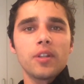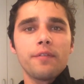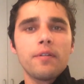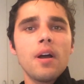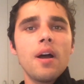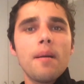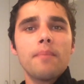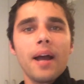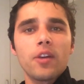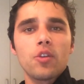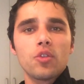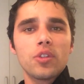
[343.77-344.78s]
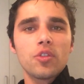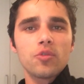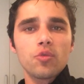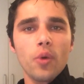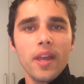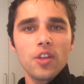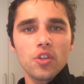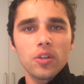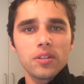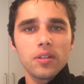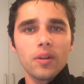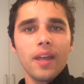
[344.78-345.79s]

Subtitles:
of macronutrient ratios.